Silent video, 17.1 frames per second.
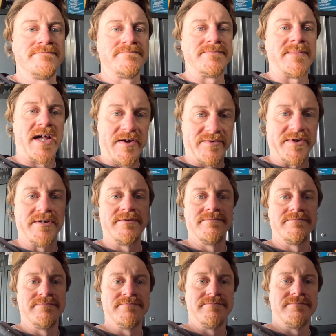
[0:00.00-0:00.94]
Ever.
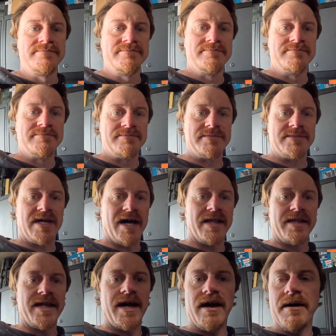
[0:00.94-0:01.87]
Not
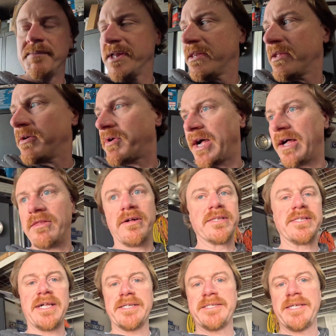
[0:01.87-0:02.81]
in that, I mean, how long
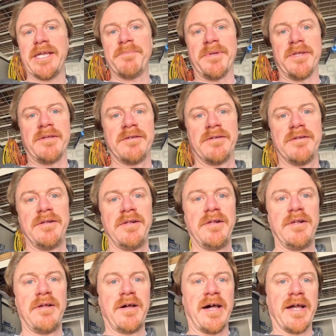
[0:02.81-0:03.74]
did that take me?
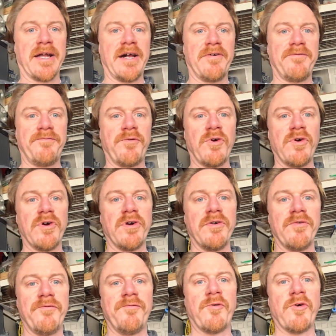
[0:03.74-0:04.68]
I got 4
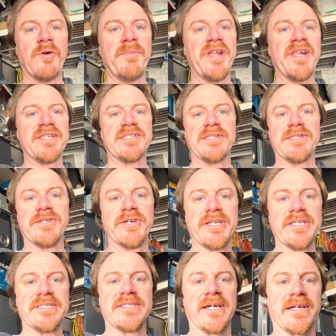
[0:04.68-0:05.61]
minutes and 30
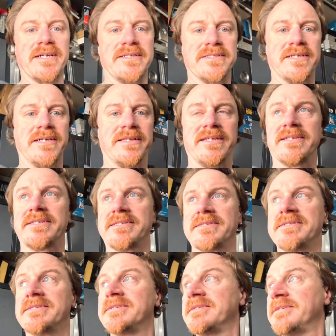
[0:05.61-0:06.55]
seconds on this
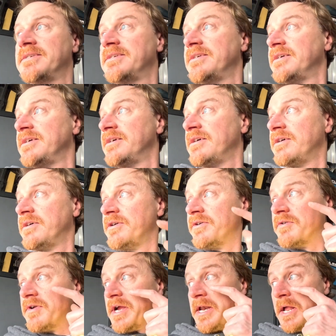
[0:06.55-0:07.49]

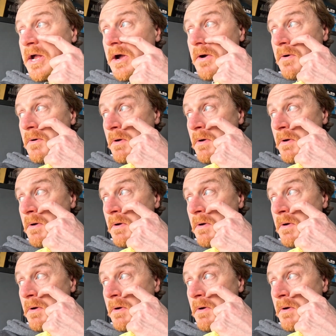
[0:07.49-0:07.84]
right now.